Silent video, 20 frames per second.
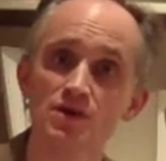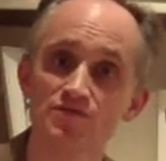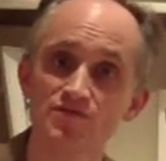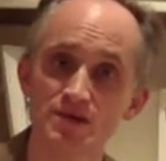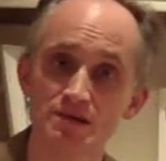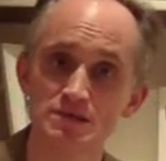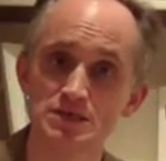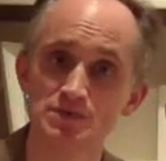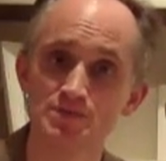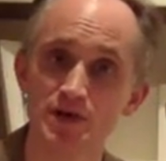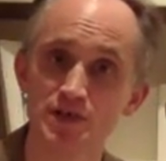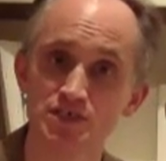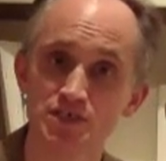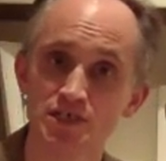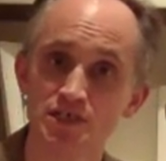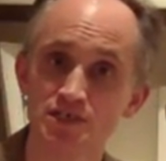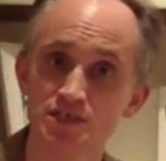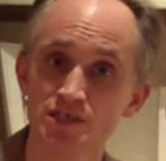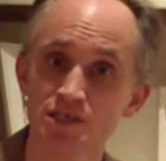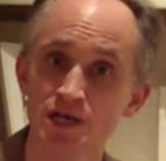very
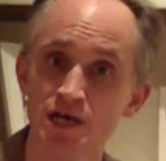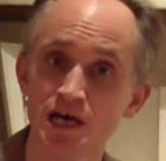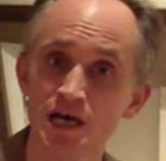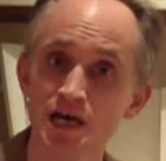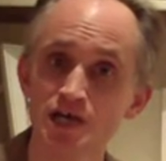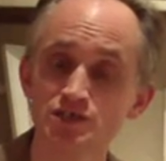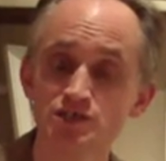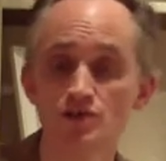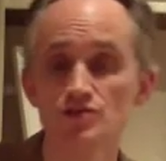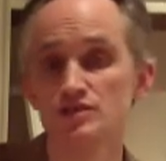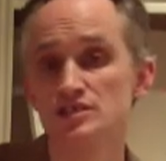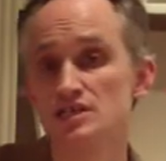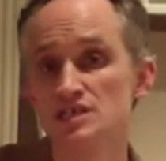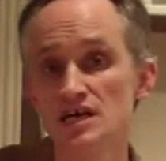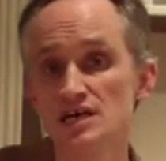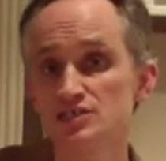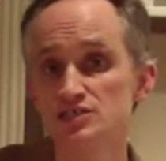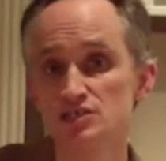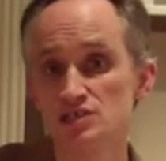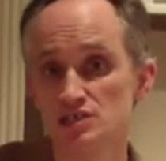specialist, so that an
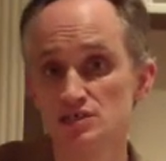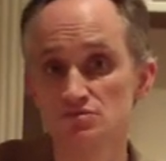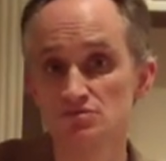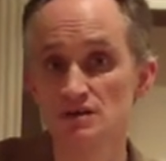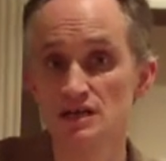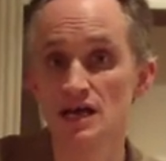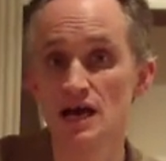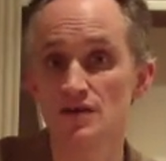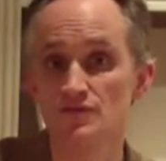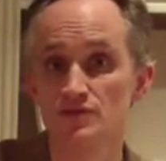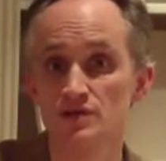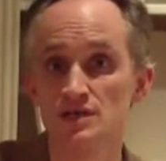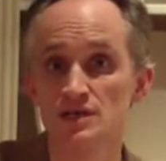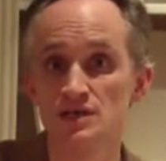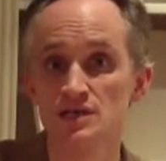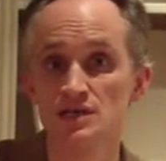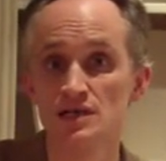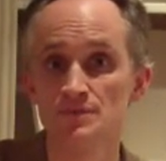agent doesn't really have any